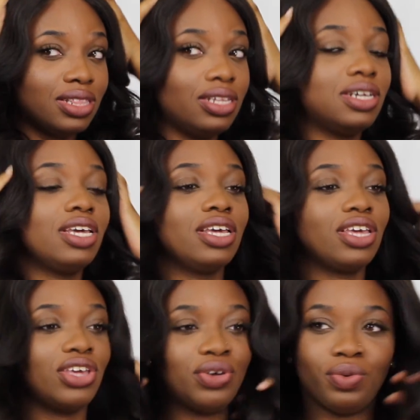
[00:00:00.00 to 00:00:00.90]

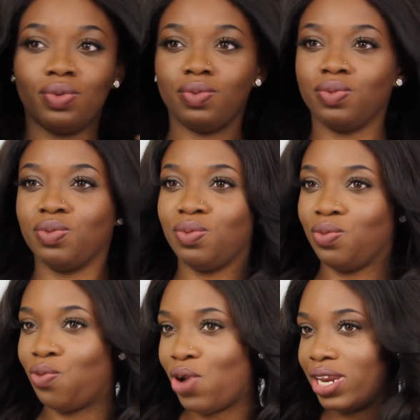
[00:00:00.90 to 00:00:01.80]
looking cute,
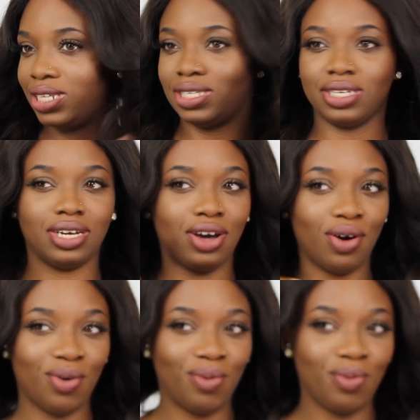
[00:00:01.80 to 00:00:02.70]
ready to
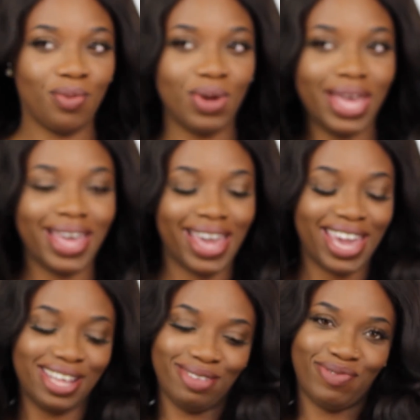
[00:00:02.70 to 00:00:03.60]
go
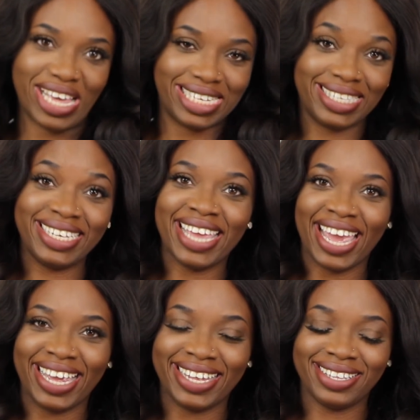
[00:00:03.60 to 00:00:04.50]
and face the
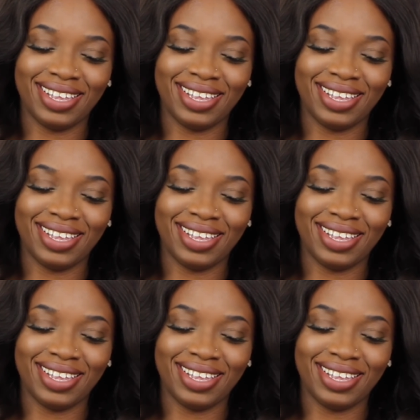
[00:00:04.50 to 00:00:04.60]
day.